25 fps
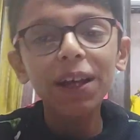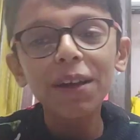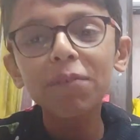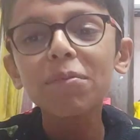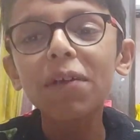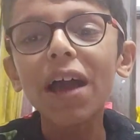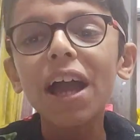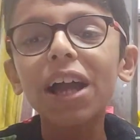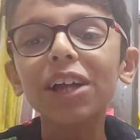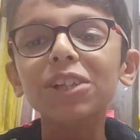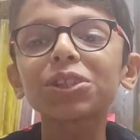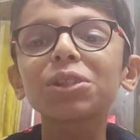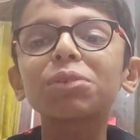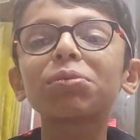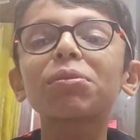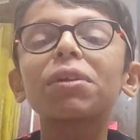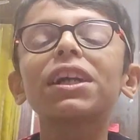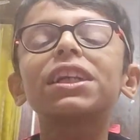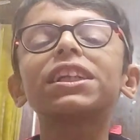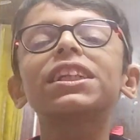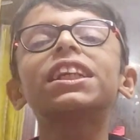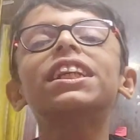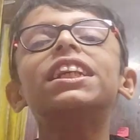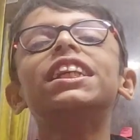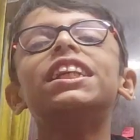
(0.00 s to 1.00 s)
back to my
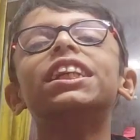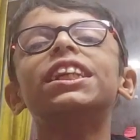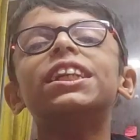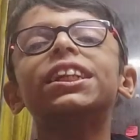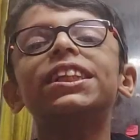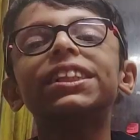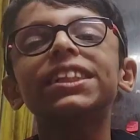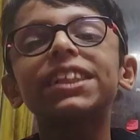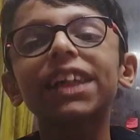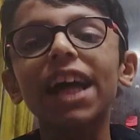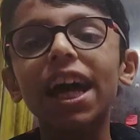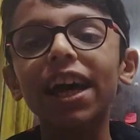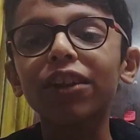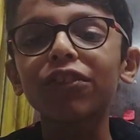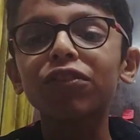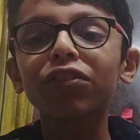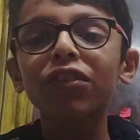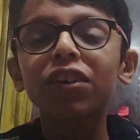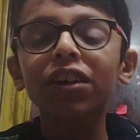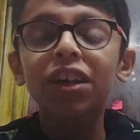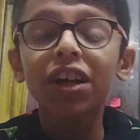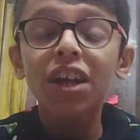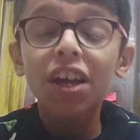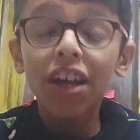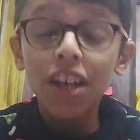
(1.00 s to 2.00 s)
channel.
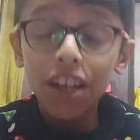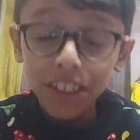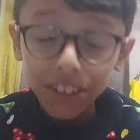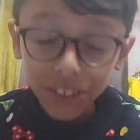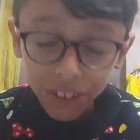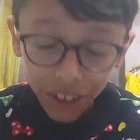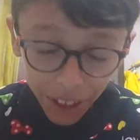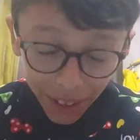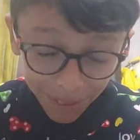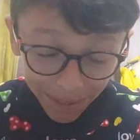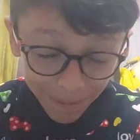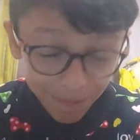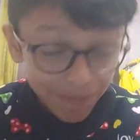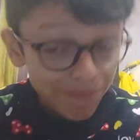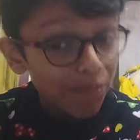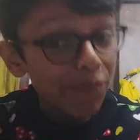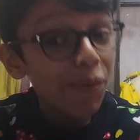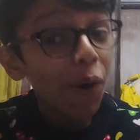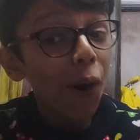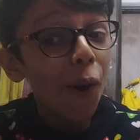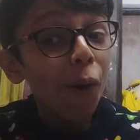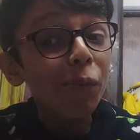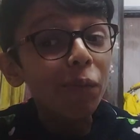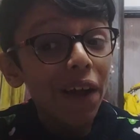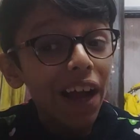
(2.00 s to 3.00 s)
Sorry,
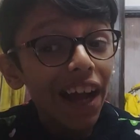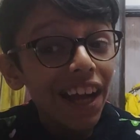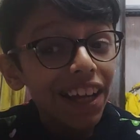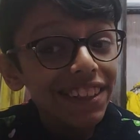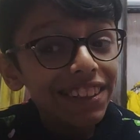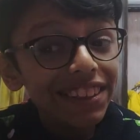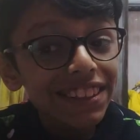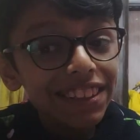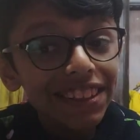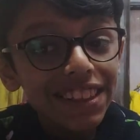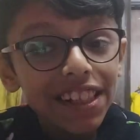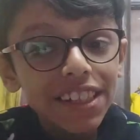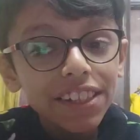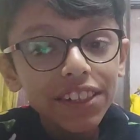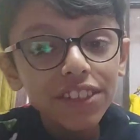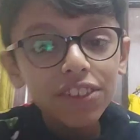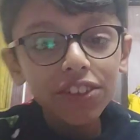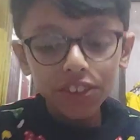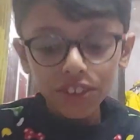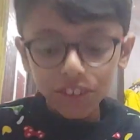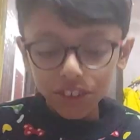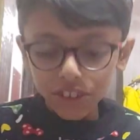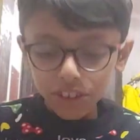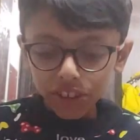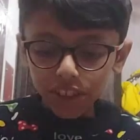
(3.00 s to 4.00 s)
Pro Max. So
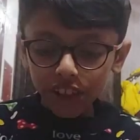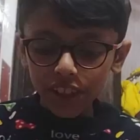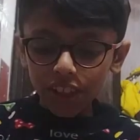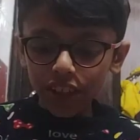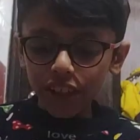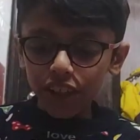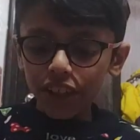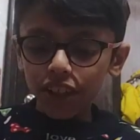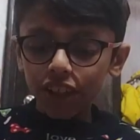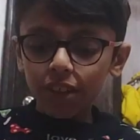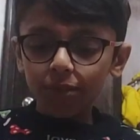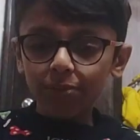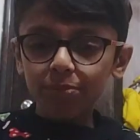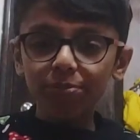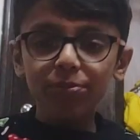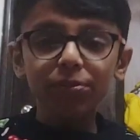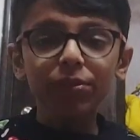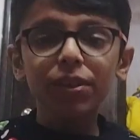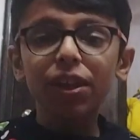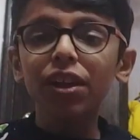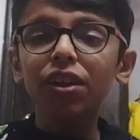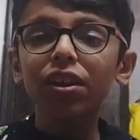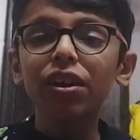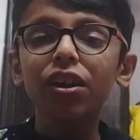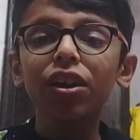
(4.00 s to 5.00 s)
today,
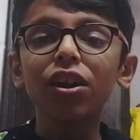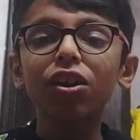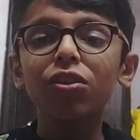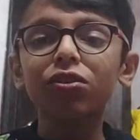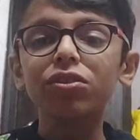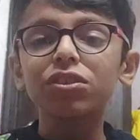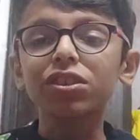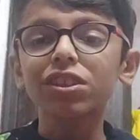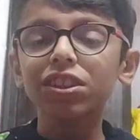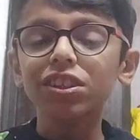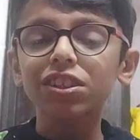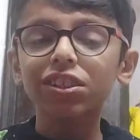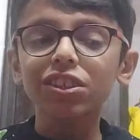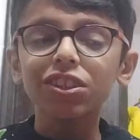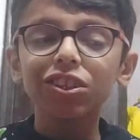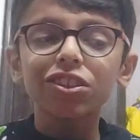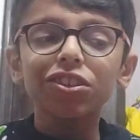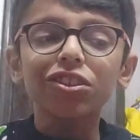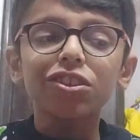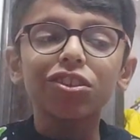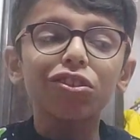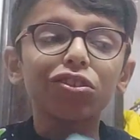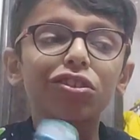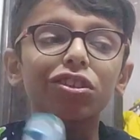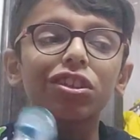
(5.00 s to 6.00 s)
you know,
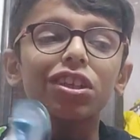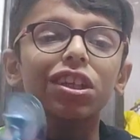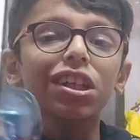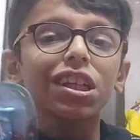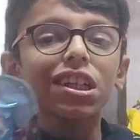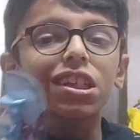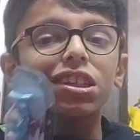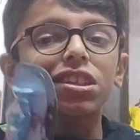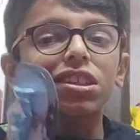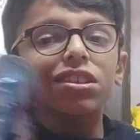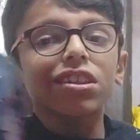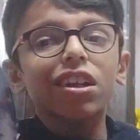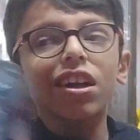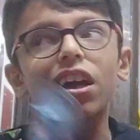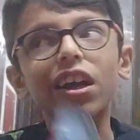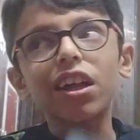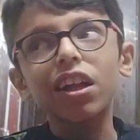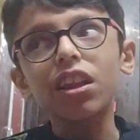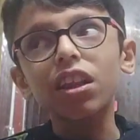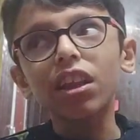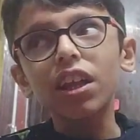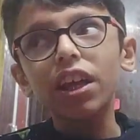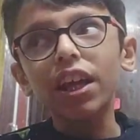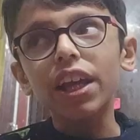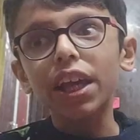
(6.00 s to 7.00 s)
you'll think it's a kind
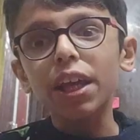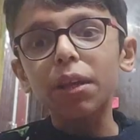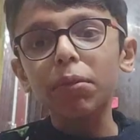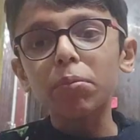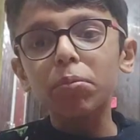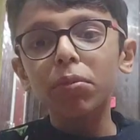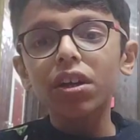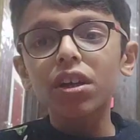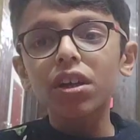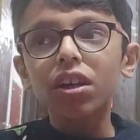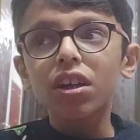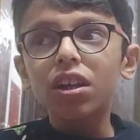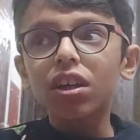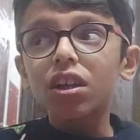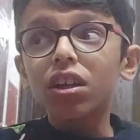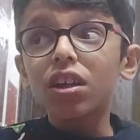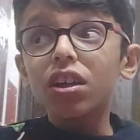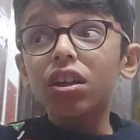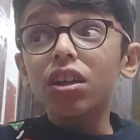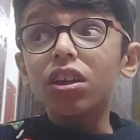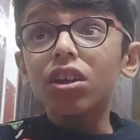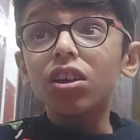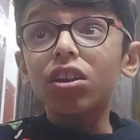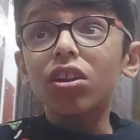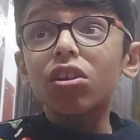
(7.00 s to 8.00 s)
of lame,
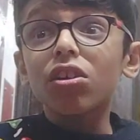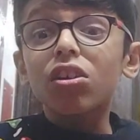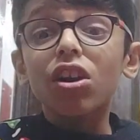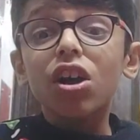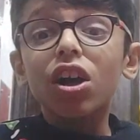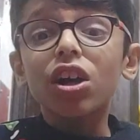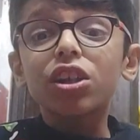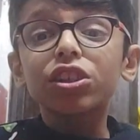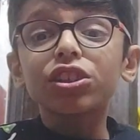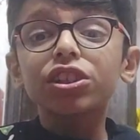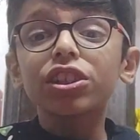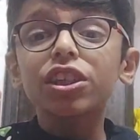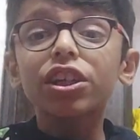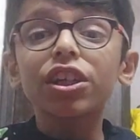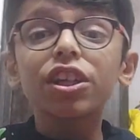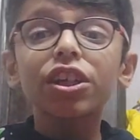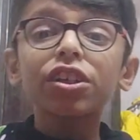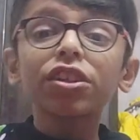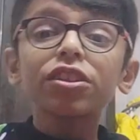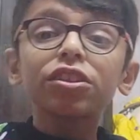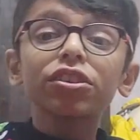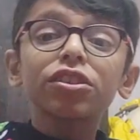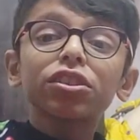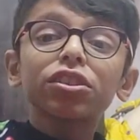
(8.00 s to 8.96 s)
you know, content.